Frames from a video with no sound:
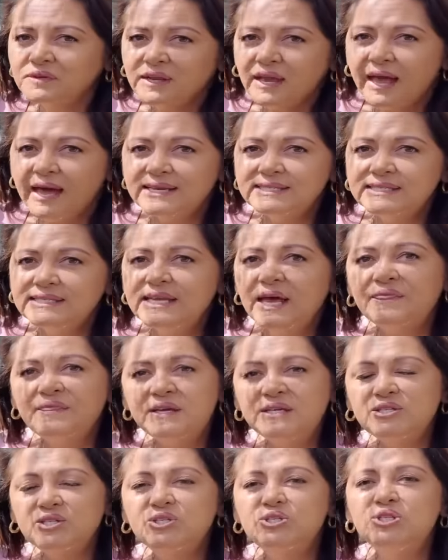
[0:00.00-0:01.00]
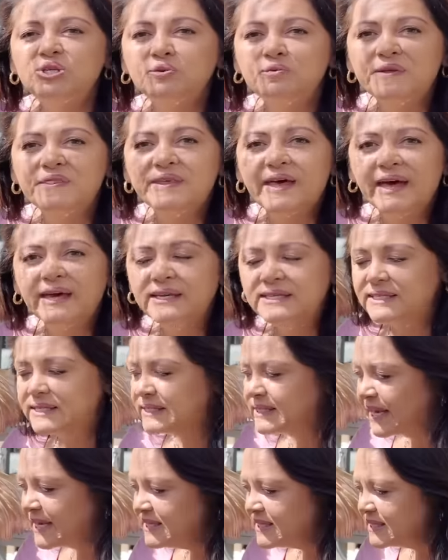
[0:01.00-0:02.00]
has nothing to do with that. It's
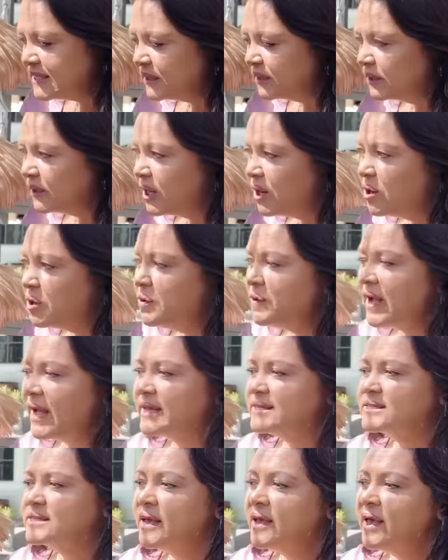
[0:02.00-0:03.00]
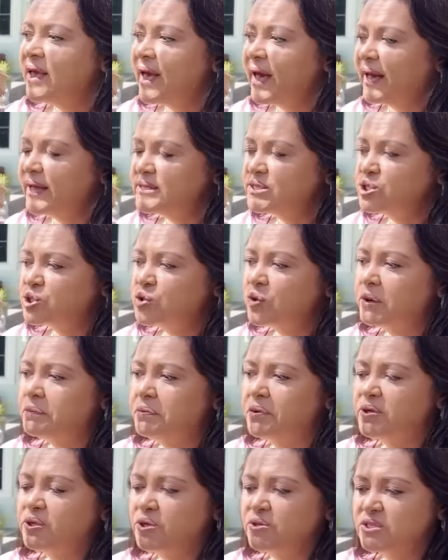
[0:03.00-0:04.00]
nice and low. As a tree
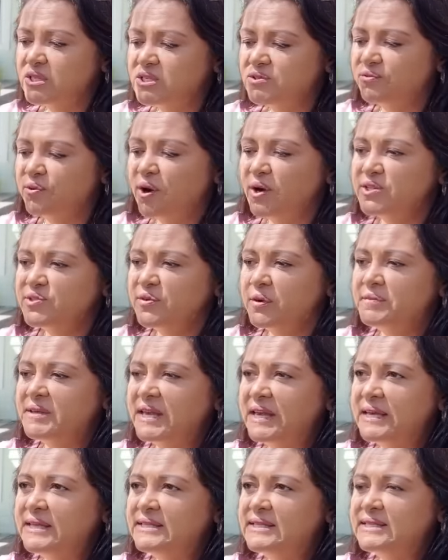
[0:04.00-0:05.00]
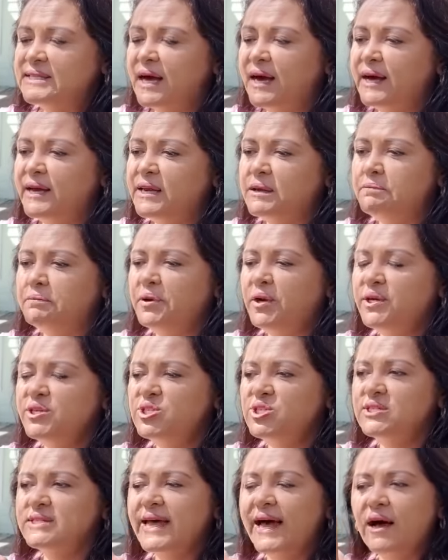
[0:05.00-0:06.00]
produces fronds from the inside, it
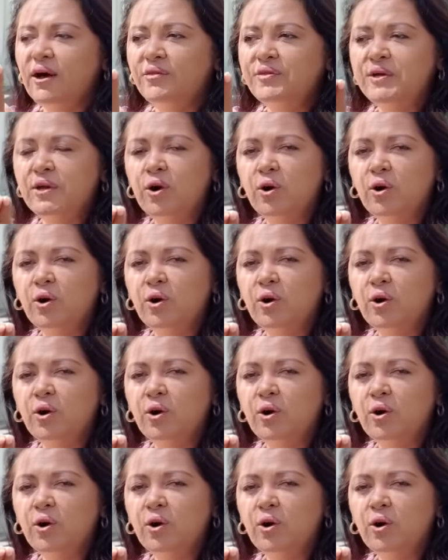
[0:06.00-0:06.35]
pushes out the